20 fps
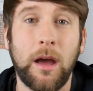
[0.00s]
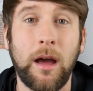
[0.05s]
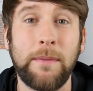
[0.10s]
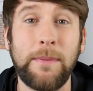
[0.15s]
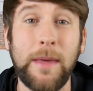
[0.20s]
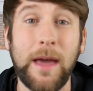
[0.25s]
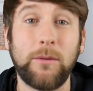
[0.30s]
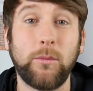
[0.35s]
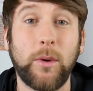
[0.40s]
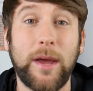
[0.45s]
And
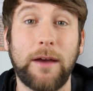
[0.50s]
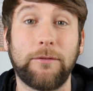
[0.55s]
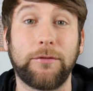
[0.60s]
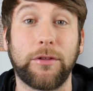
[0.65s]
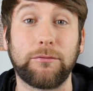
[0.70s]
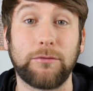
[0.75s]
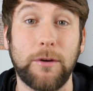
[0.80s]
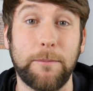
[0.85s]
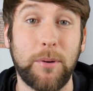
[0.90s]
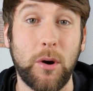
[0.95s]
then we have
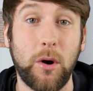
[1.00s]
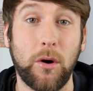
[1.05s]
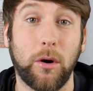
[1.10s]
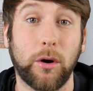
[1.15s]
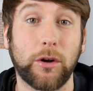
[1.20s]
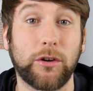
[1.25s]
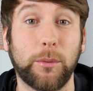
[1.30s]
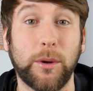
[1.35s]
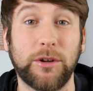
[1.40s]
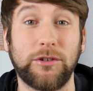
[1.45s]
the
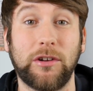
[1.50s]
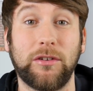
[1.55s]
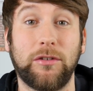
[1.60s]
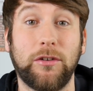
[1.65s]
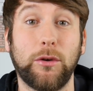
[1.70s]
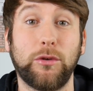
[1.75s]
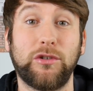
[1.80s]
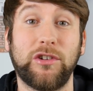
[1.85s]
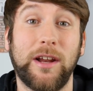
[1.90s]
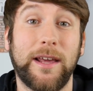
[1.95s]
report, which is
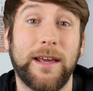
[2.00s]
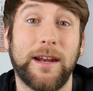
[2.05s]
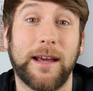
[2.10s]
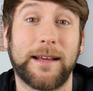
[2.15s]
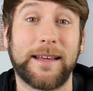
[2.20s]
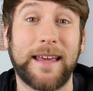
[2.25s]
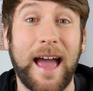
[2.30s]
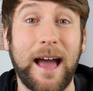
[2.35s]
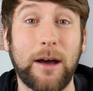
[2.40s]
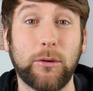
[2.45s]
usually an
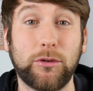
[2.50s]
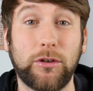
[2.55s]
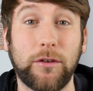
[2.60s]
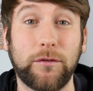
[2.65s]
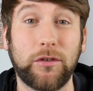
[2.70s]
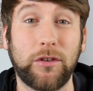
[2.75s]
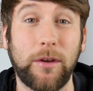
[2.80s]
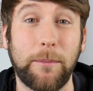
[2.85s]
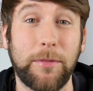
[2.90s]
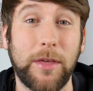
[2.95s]
account of
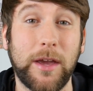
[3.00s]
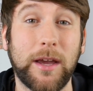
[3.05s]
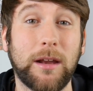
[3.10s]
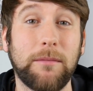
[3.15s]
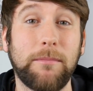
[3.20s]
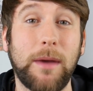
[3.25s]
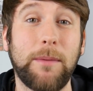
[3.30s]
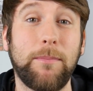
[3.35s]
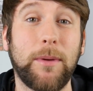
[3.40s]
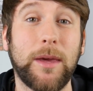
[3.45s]
something
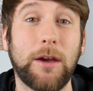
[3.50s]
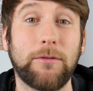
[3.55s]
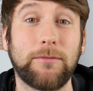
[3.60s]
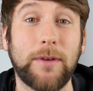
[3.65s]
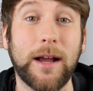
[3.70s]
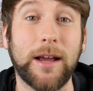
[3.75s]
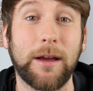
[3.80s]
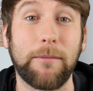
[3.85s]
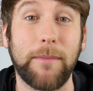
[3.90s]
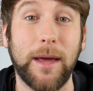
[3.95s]
and maybe a
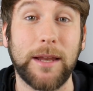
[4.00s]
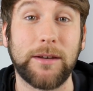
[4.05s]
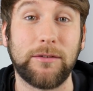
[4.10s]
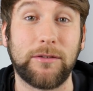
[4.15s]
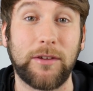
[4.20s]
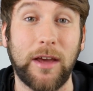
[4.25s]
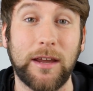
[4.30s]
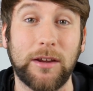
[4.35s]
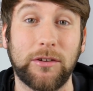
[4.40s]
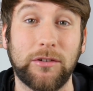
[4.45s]

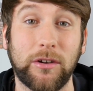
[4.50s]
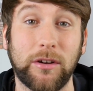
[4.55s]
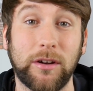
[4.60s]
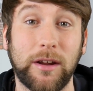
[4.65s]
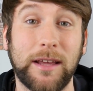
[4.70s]
recommendation.